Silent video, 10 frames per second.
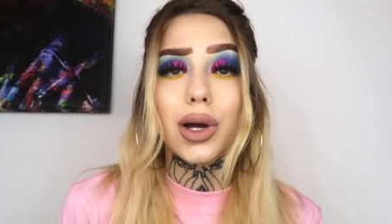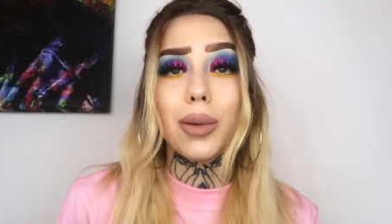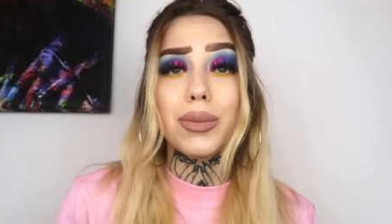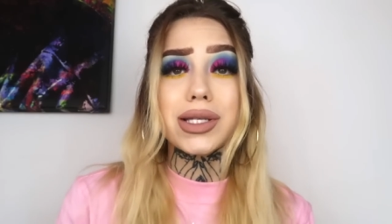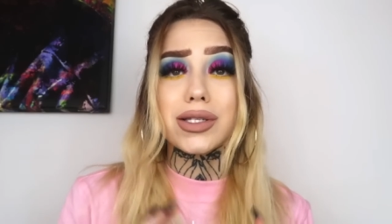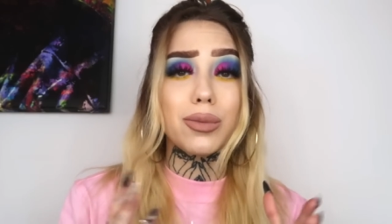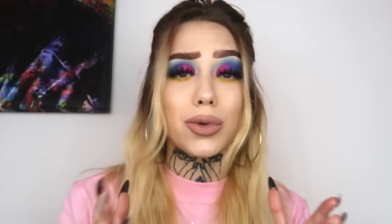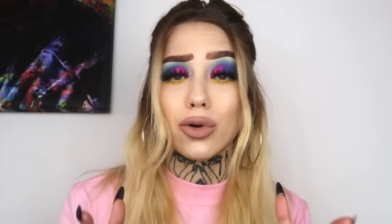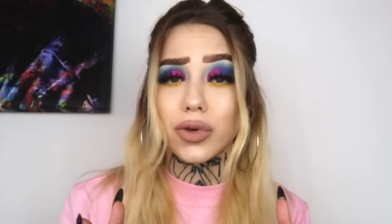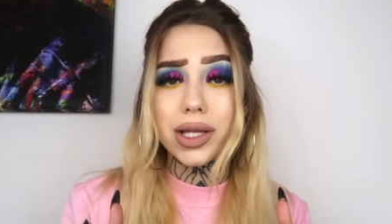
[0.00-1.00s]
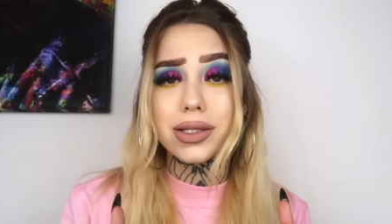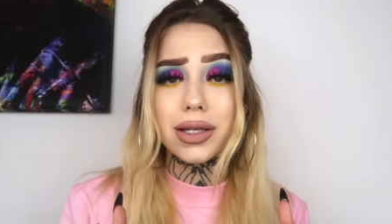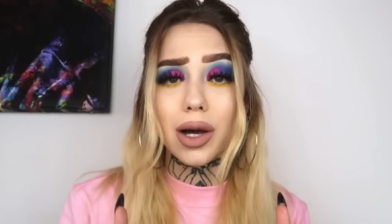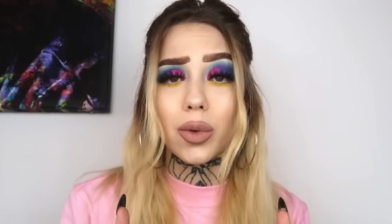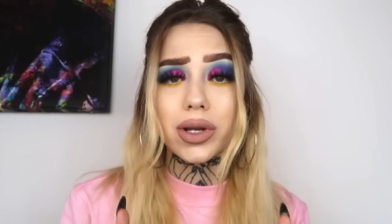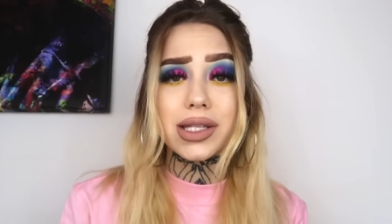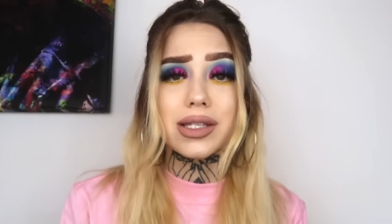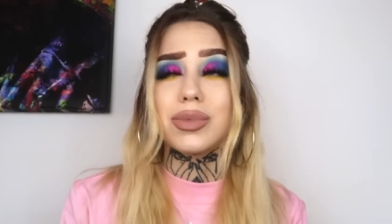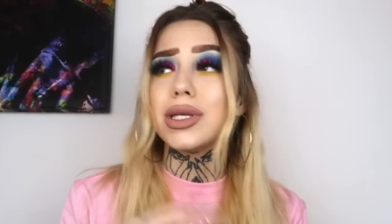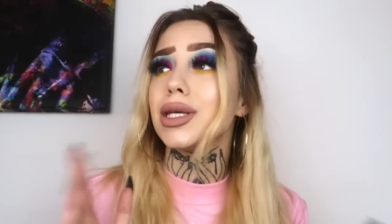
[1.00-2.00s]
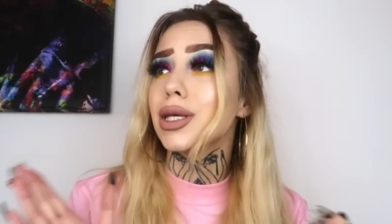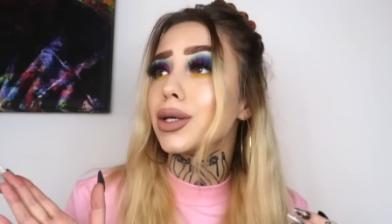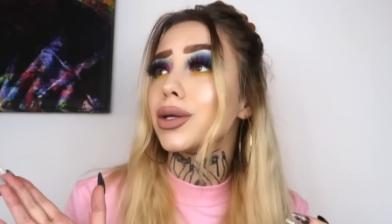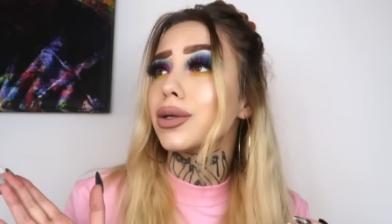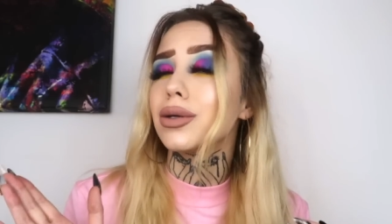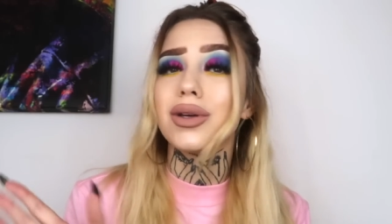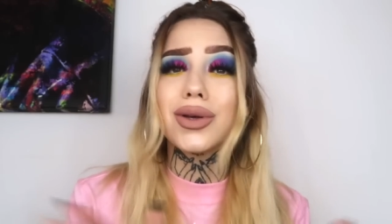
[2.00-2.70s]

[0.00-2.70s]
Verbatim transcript: I miss summer already. I want it to be here